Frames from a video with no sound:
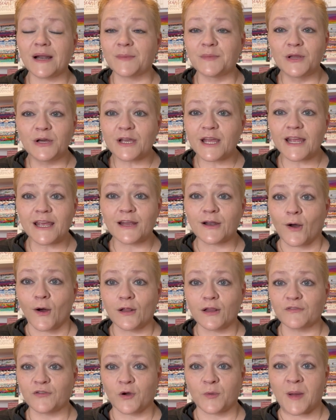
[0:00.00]
I'm looking at
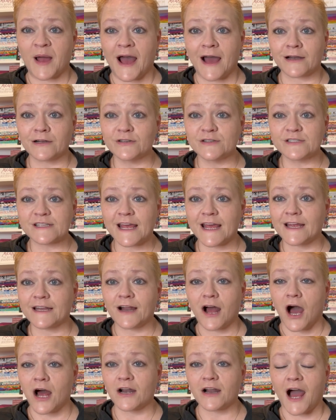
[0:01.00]
all of her patterns and
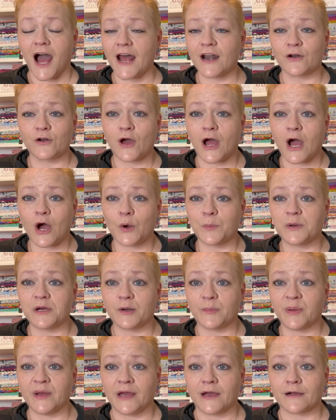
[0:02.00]
I don't know how I'm
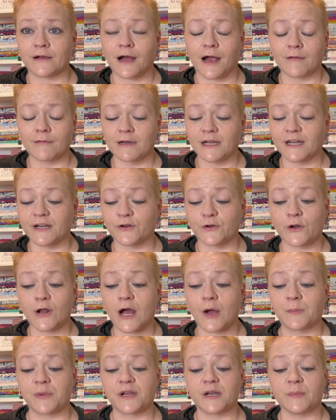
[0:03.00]
going to pick. I really don't know
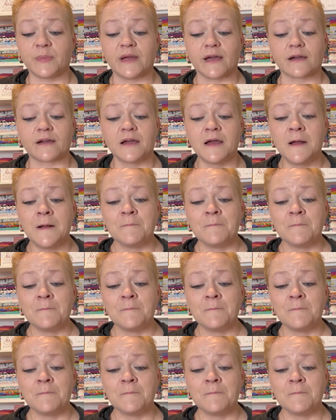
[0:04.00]
how I'm going to pick.